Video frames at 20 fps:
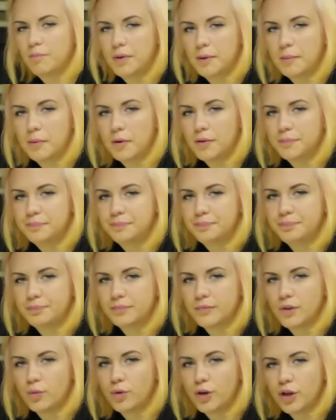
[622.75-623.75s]
People,
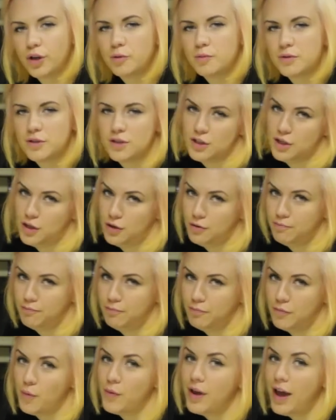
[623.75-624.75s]
we're humans too.
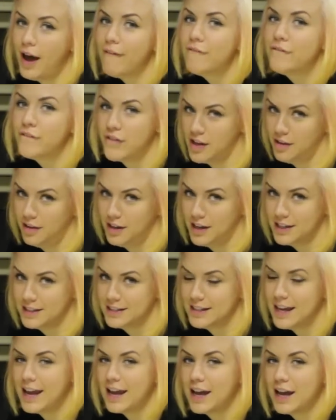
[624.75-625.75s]
We have
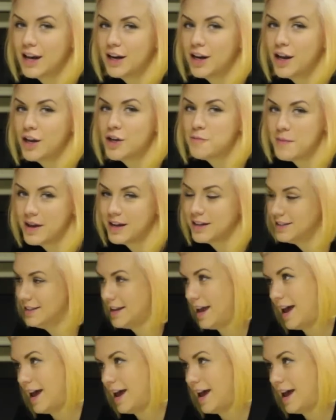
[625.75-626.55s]
feelings and make us